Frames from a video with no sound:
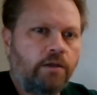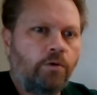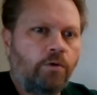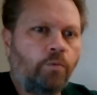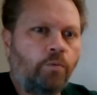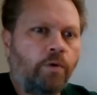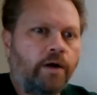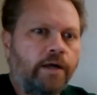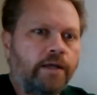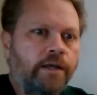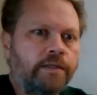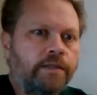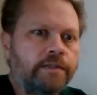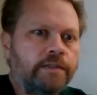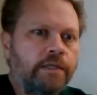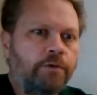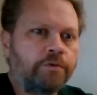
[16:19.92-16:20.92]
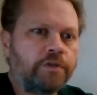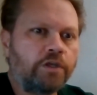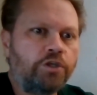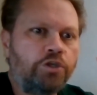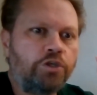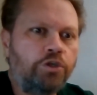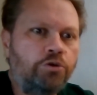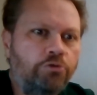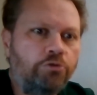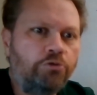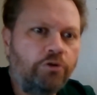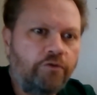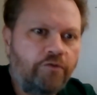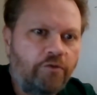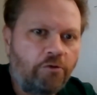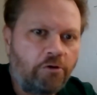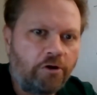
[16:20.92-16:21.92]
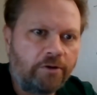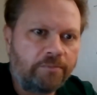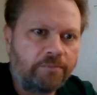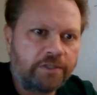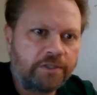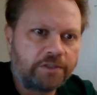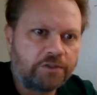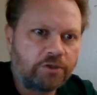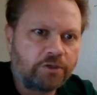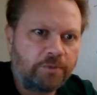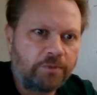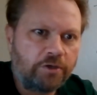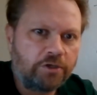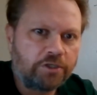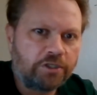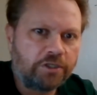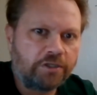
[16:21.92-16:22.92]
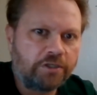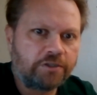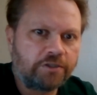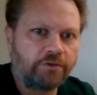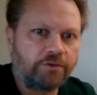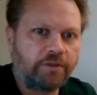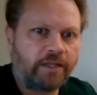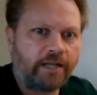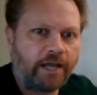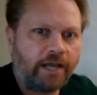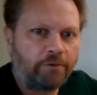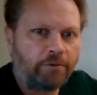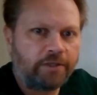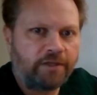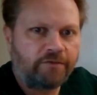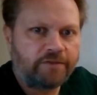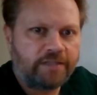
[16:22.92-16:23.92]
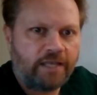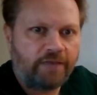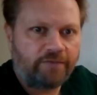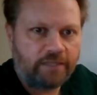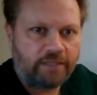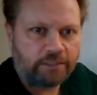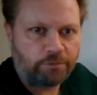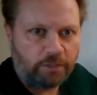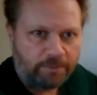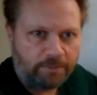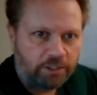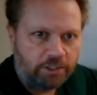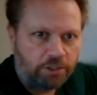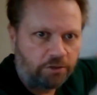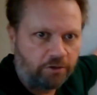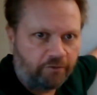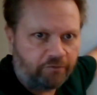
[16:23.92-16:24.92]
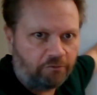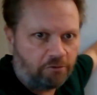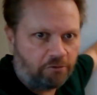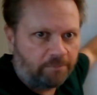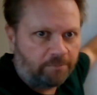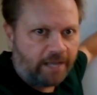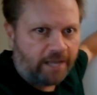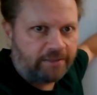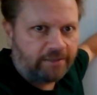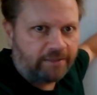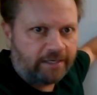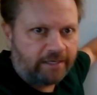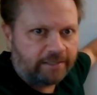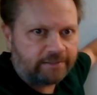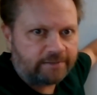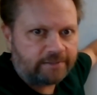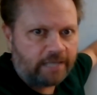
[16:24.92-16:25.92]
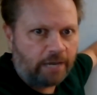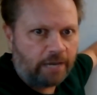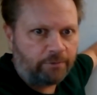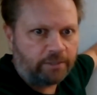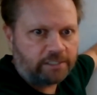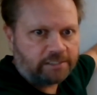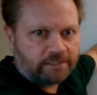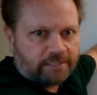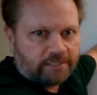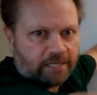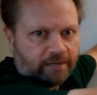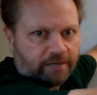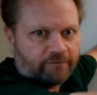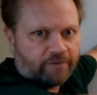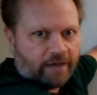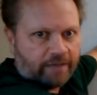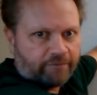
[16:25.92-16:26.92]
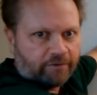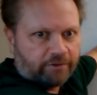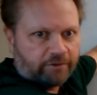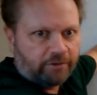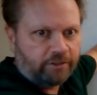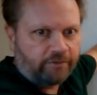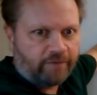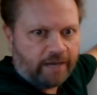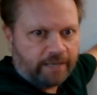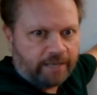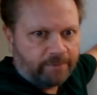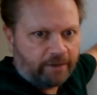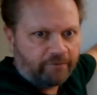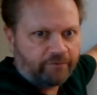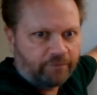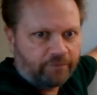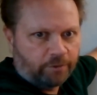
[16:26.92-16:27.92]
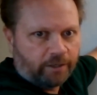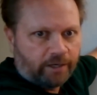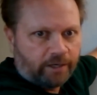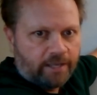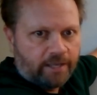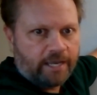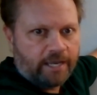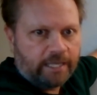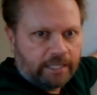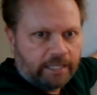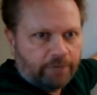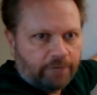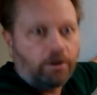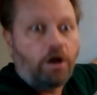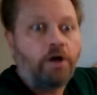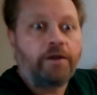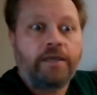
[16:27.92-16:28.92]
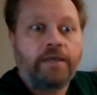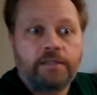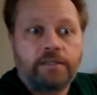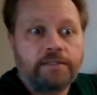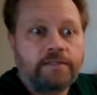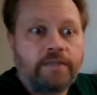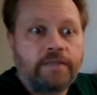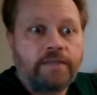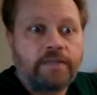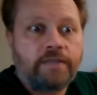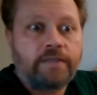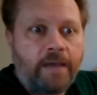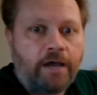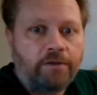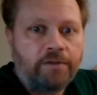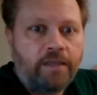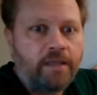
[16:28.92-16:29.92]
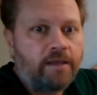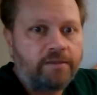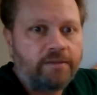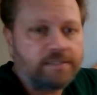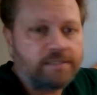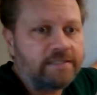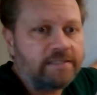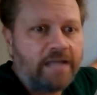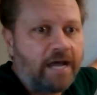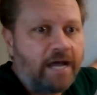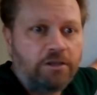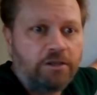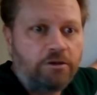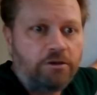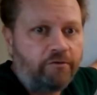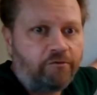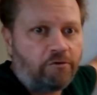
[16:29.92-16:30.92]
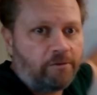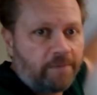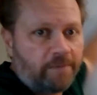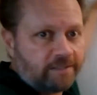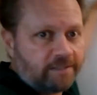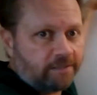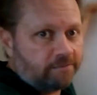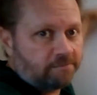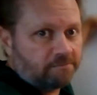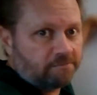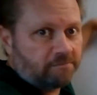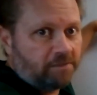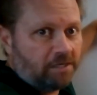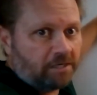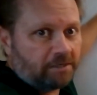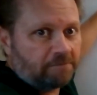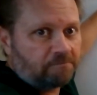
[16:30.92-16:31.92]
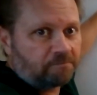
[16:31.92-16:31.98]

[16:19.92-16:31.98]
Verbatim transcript: was it was a uniform distribution. So then I would have, t- if this would have been uniform, not this, I would have just taken 500 divided by four and they would all get the same amount. This is not uniform, is it? Look,